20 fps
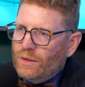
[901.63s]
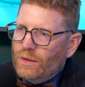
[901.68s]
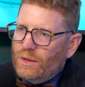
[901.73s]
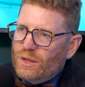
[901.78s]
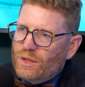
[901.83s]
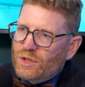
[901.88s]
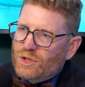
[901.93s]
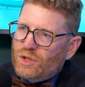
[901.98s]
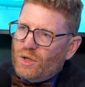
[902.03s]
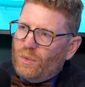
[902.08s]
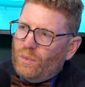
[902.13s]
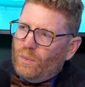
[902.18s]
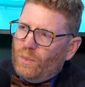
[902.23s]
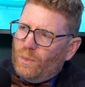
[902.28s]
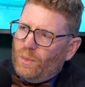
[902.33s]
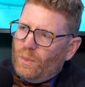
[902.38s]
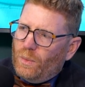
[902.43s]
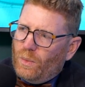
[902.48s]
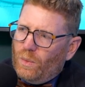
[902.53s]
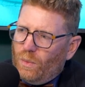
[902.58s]
So
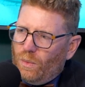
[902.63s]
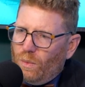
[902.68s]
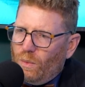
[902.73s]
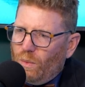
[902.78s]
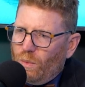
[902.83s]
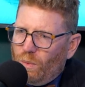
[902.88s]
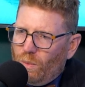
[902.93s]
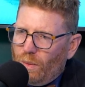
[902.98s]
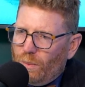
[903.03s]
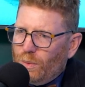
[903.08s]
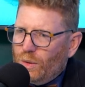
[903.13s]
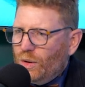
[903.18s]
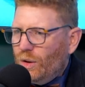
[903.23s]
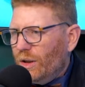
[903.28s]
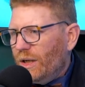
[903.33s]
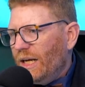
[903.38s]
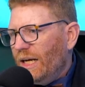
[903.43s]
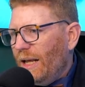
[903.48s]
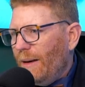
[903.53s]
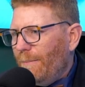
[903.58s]
when we're
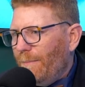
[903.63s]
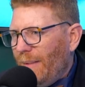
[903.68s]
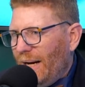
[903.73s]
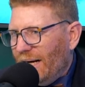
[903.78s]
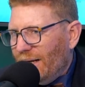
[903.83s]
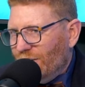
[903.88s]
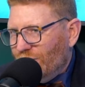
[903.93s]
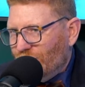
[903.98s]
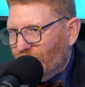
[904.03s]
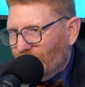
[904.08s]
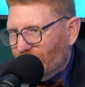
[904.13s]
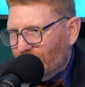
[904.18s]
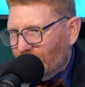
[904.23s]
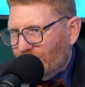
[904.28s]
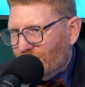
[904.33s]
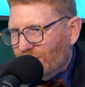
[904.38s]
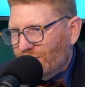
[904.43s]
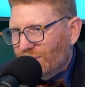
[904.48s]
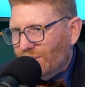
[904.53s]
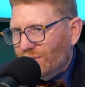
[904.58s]
looking at
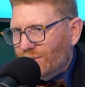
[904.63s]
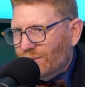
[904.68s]
managers,